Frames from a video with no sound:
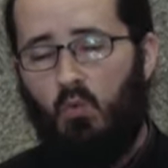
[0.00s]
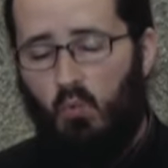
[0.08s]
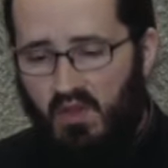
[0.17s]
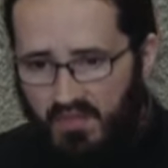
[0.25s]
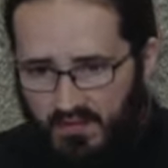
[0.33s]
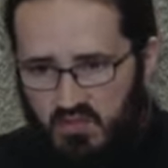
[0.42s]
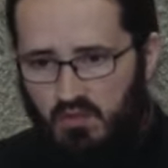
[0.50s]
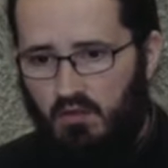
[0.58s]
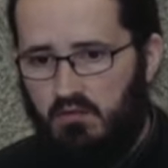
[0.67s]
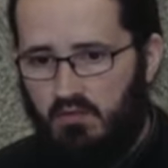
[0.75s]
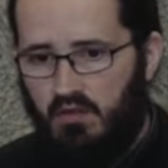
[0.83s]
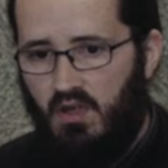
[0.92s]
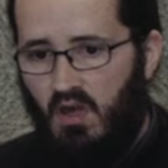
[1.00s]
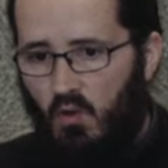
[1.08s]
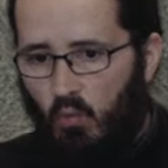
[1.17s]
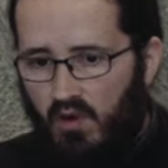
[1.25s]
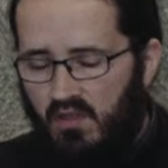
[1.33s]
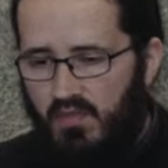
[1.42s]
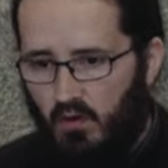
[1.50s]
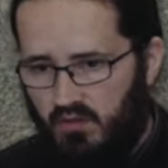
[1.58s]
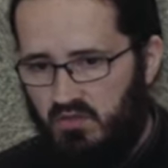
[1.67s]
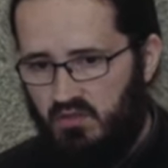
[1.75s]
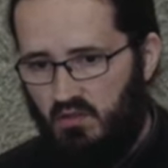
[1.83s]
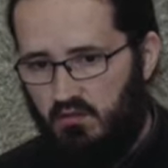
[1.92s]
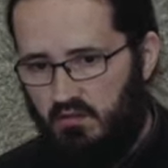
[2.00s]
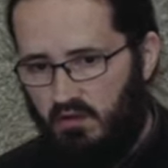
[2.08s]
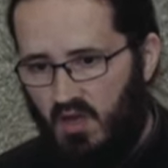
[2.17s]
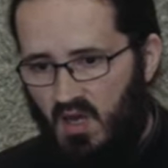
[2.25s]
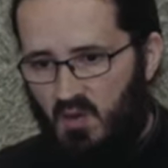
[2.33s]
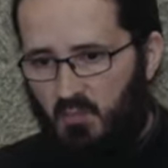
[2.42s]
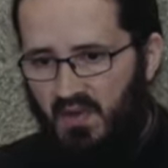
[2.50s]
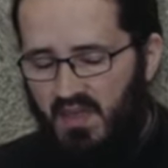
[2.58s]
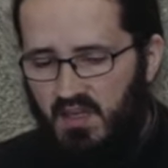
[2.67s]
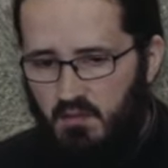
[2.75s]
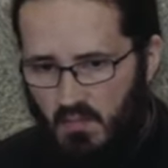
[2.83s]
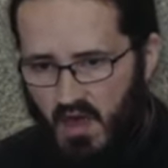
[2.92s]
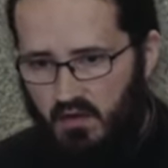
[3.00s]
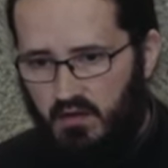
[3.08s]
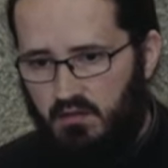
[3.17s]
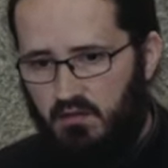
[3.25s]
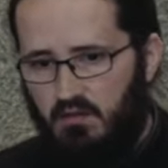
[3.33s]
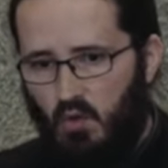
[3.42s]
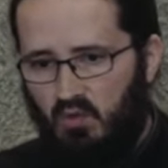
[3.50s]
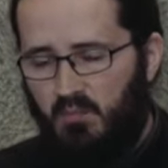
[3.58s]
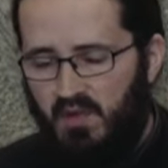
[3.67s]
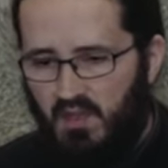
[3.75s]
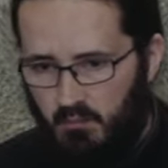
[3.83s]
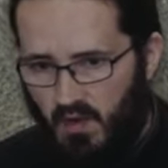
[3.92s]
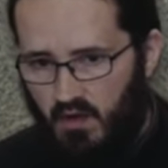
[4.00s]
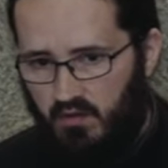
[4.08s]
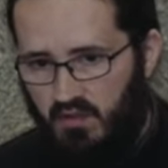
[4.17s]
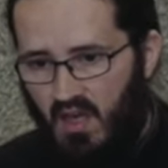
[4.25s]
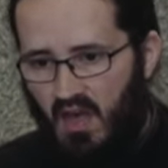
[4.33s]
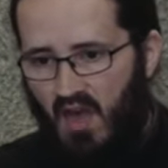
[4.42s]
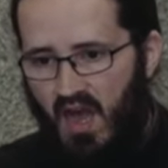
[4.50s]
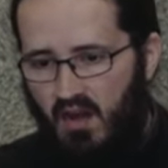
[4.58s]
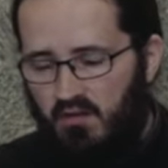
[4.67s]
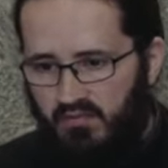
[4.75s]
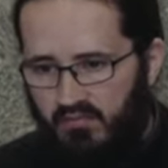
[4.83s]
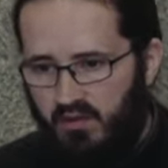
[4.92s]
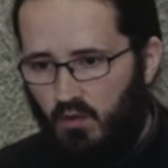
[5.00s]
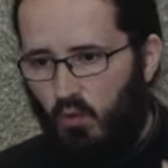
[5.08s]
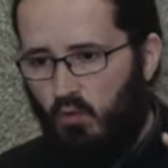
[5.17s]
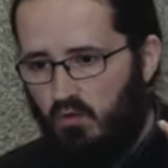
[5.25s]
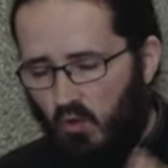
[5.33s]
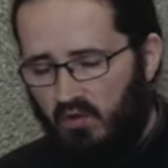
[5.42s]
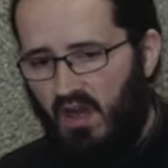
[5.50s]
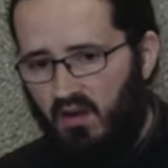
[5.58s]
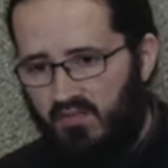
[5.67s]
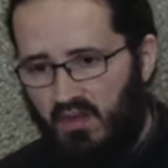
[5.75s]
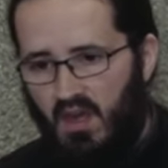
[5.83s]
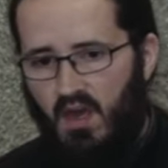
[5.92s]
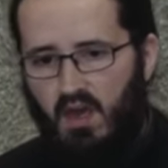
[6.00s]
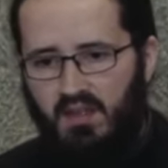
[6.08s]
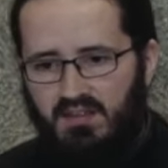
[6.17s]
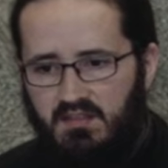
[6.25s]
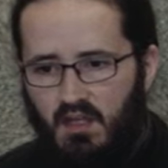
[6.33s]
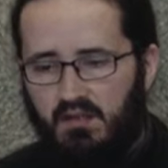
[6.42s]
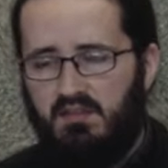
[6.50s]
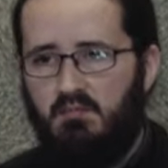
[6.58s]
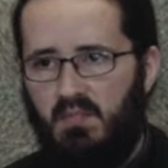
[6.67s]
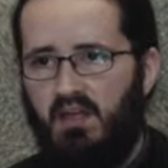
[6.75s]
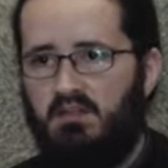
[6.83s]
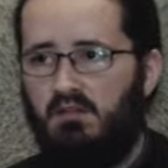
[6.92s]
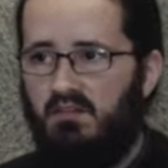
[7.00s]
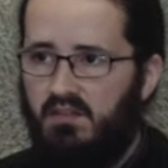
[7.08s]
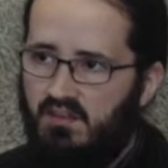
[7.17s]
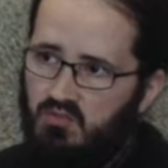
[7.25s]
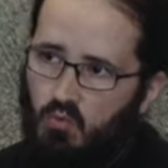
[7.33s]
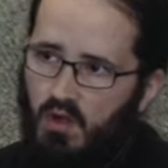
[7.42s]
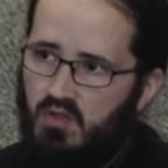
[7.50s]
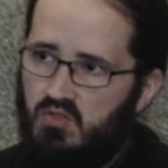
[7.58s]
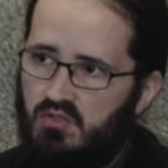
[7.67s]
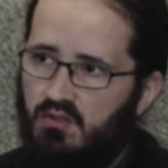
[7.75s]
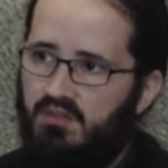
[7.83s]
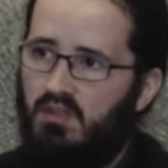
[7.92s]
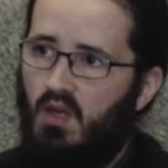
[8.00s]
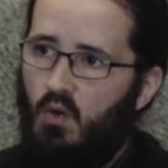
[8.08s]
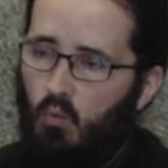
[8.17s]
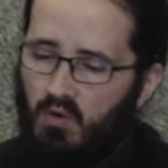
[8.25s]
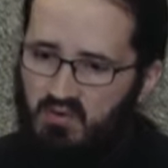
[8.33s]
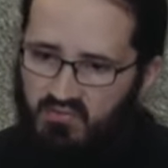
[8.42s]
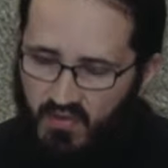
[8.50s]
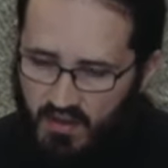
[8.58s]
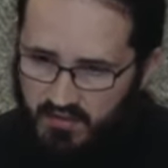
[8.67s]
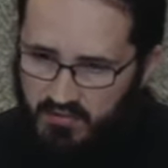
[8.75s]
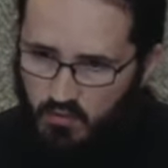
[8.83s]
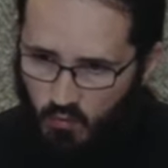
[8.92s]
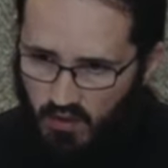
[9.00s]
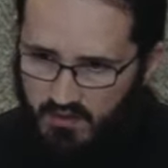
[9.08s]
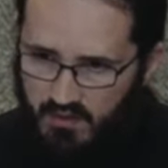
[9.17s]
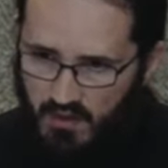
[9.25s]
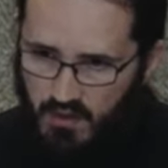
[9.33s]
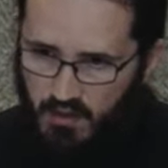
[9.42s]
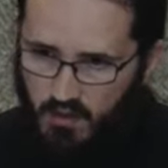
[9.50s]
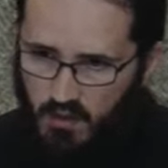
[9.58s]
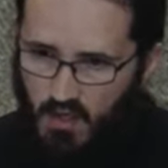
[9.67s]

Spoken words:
With children, without children, being married, not being married, healthy or not healthy, it doesn't matter. These questions will face you one day.